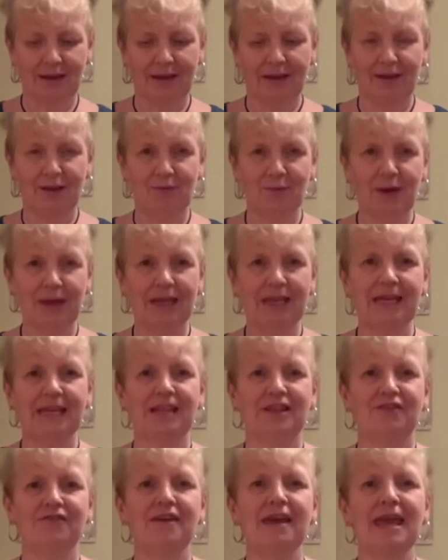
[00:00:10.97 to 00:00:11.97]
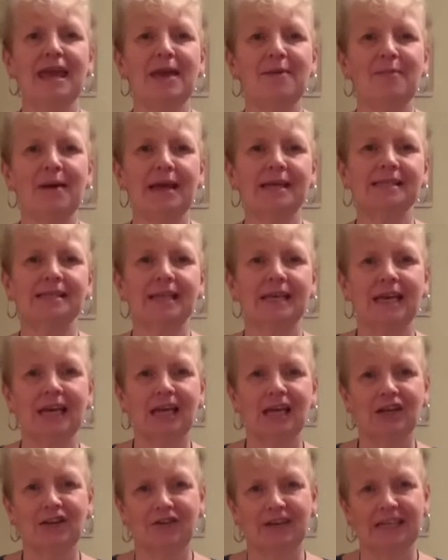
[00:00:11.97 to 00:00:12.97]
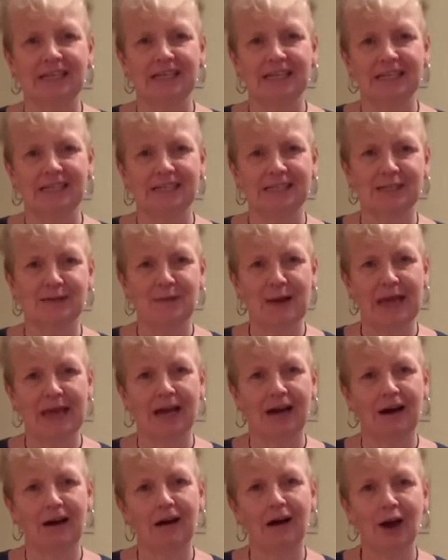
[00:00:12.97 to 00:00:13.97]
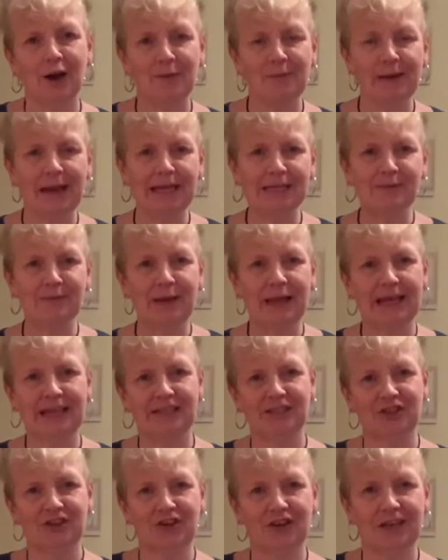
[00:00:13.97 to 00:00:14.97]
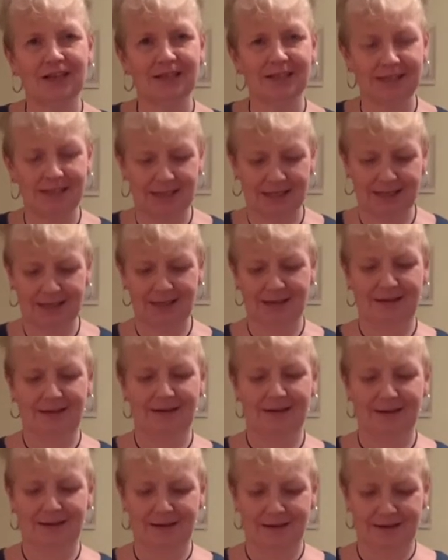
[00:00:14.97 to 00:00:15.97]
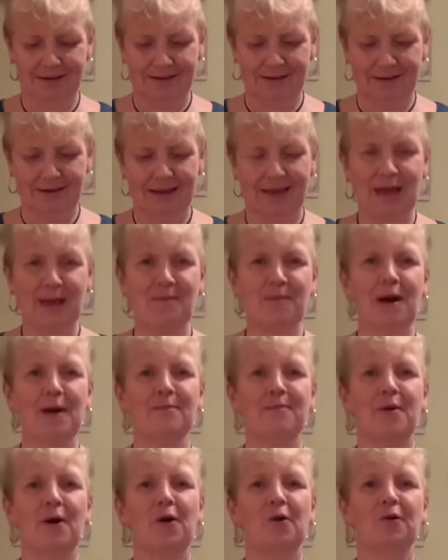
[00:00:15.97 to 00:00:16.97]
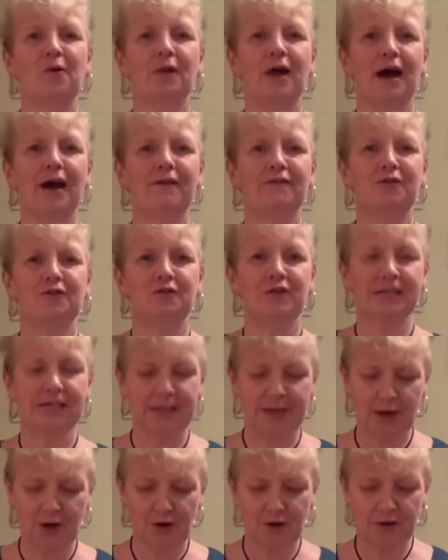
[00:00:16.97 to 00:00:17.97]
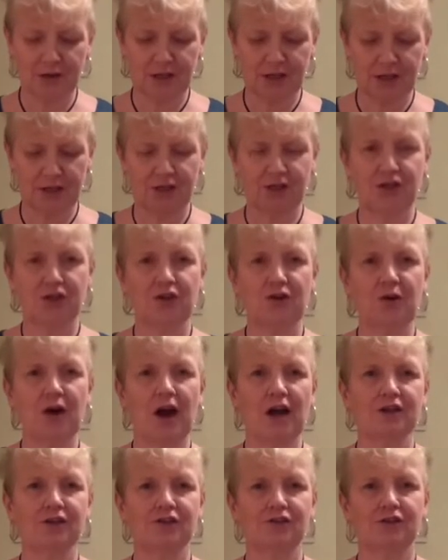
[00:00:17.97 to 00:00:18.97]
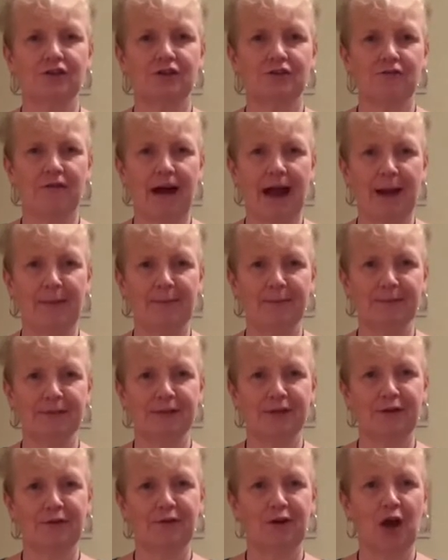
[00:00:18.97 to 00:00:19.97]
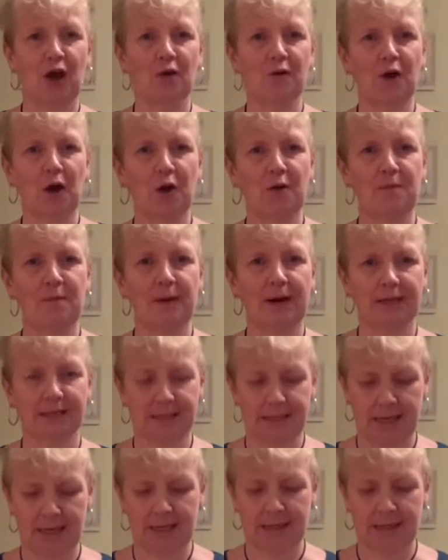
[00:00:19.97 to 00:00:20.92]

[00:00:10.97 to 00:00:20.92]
We need 3 basic ingredients to make our homemade plain chocolate. In my bowl I've already got 200 grams of cocoa butter.